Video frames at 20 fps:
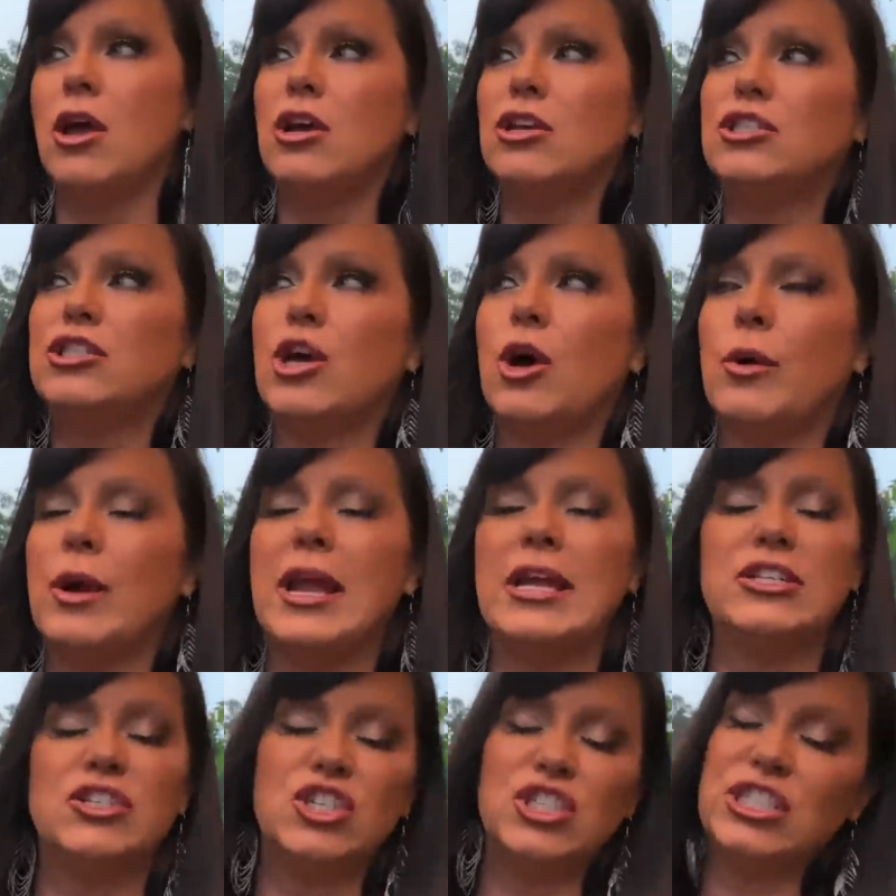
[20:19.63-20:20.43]
So
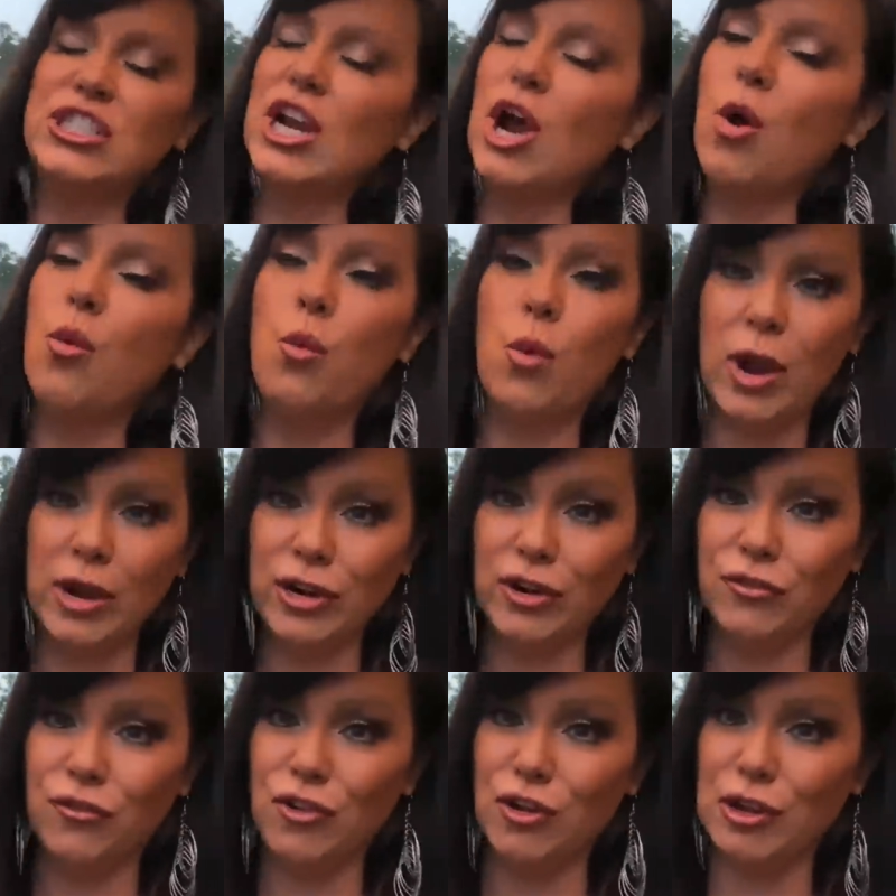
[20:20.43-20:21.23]
it's just a
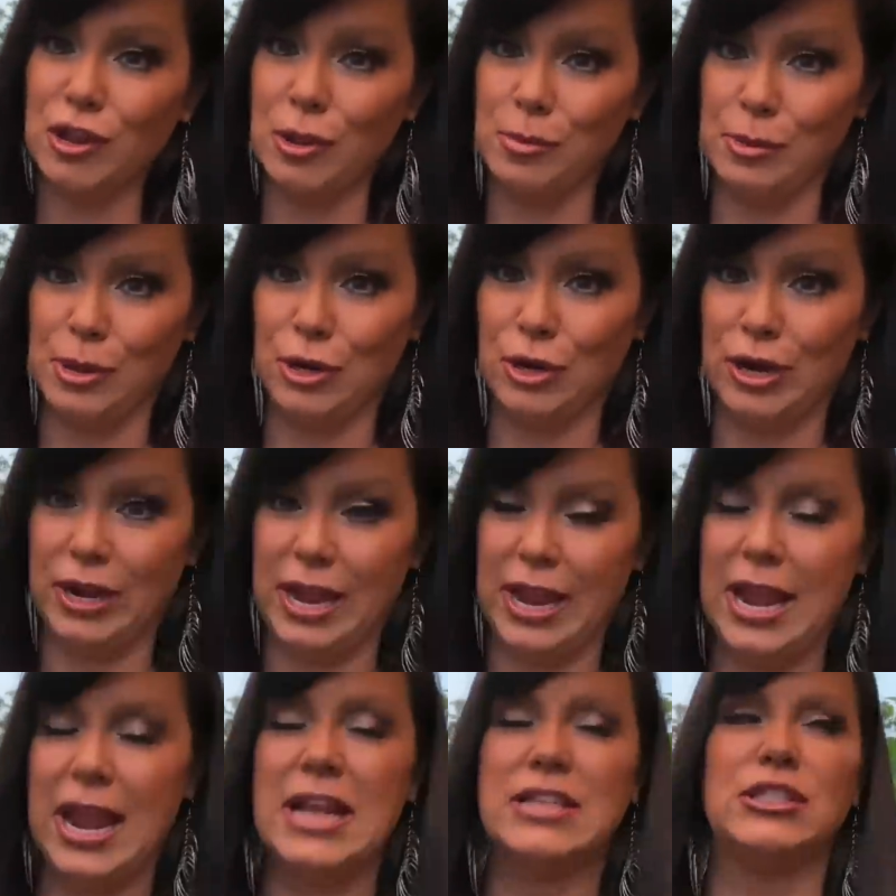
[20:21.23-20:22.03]
wonderful
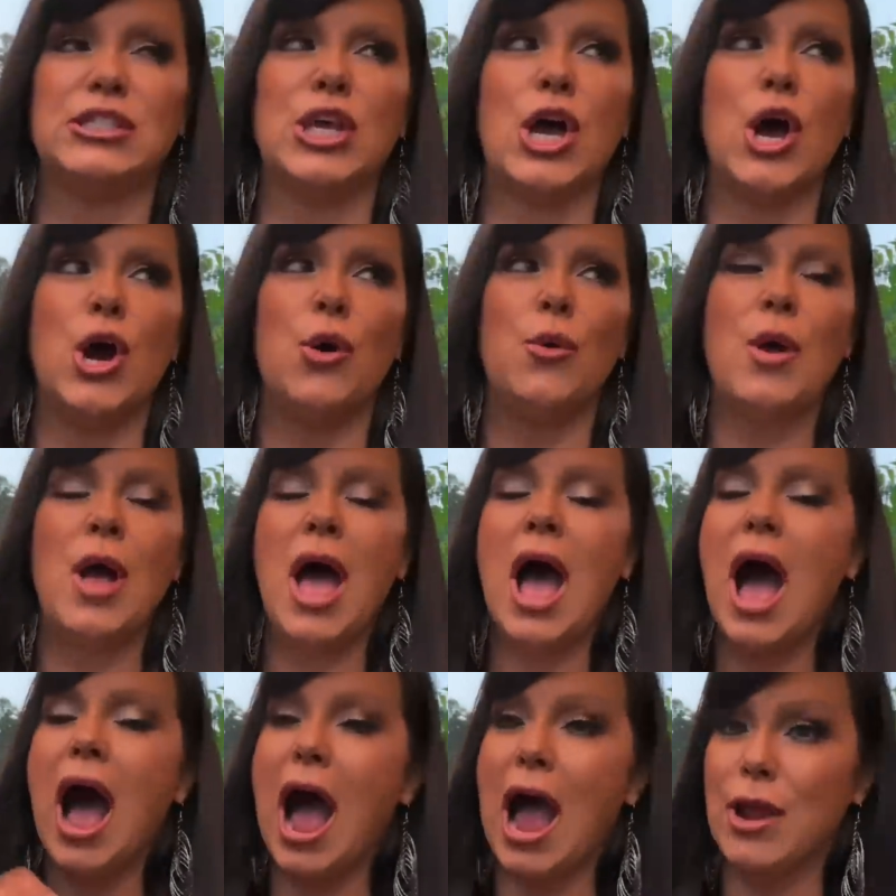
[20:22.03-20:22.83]
community. So
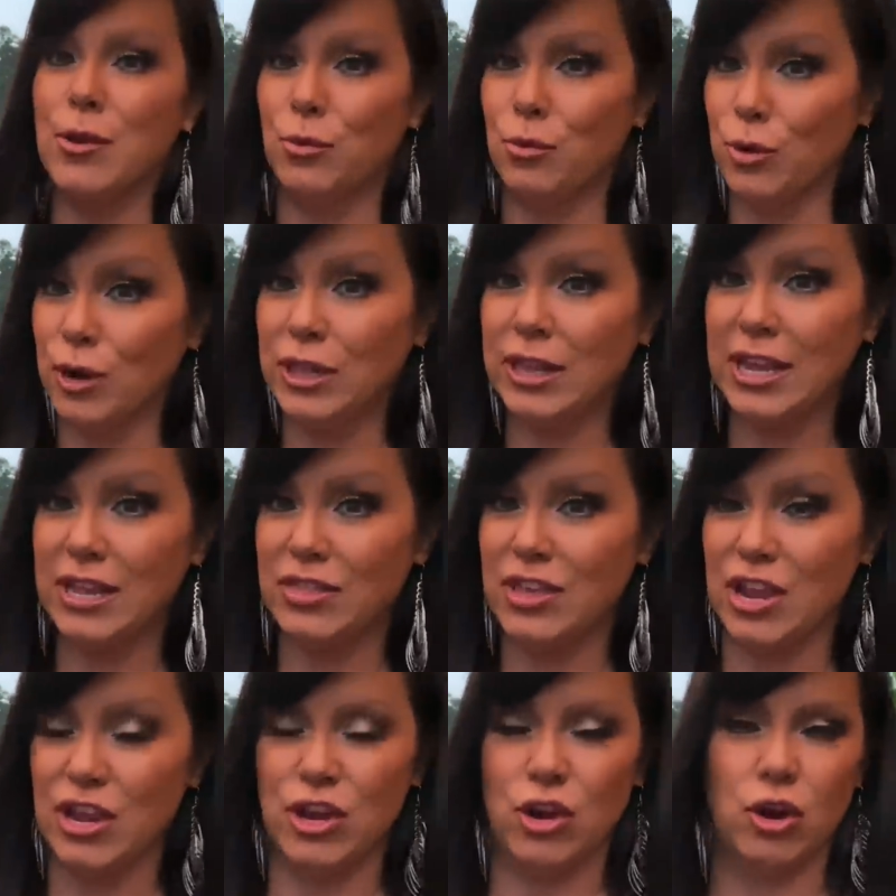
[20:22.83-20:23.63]
I really
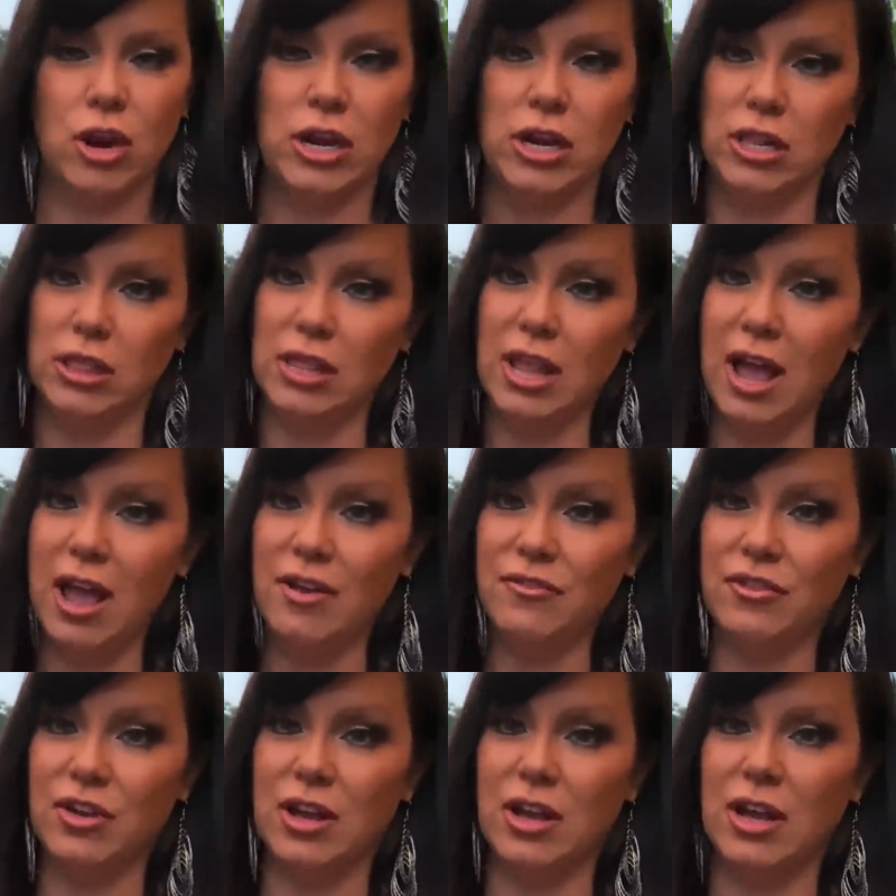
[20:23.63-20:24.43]
think you're going to
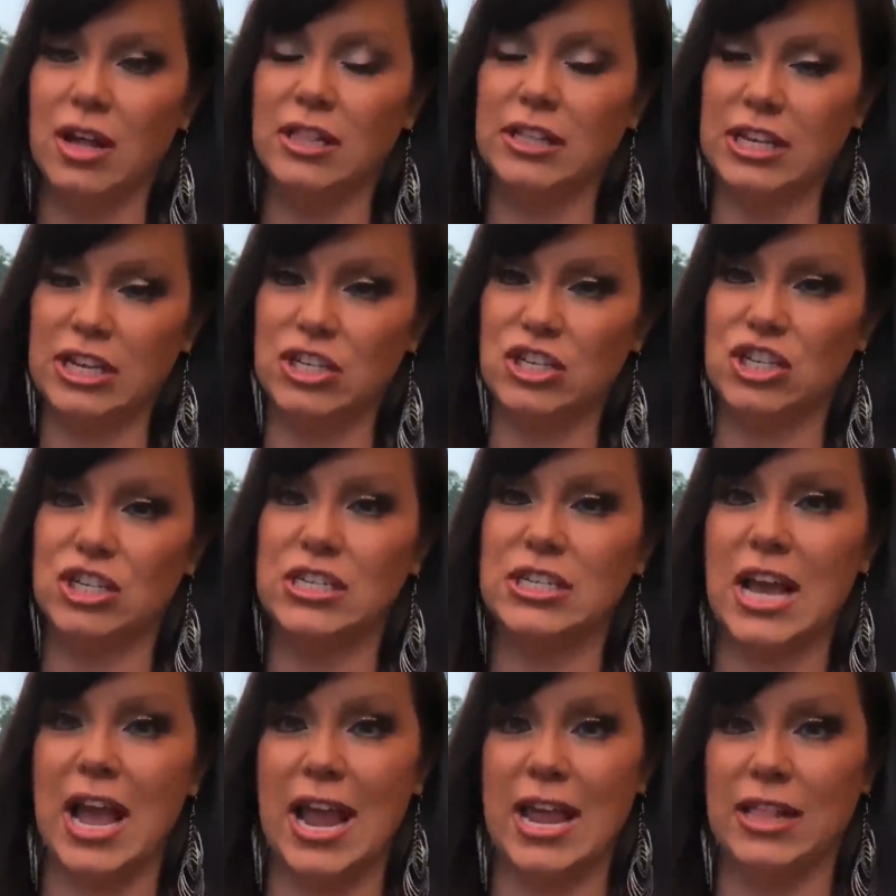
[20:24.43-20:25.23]
love Alicia
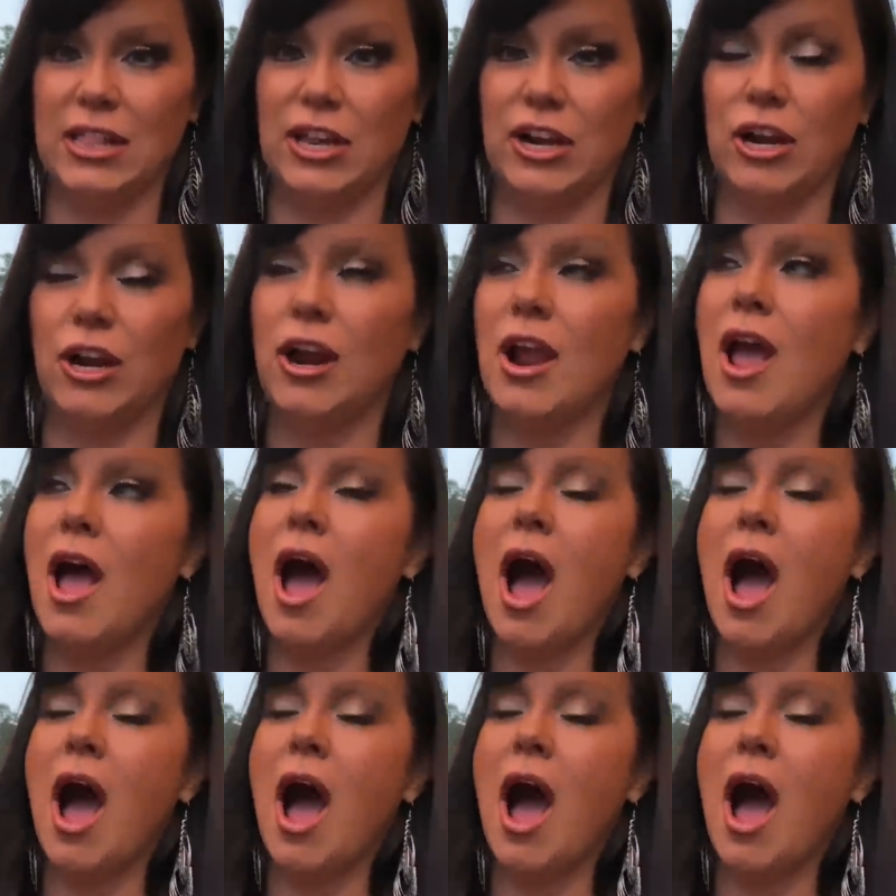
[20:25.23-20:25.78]
Tyler.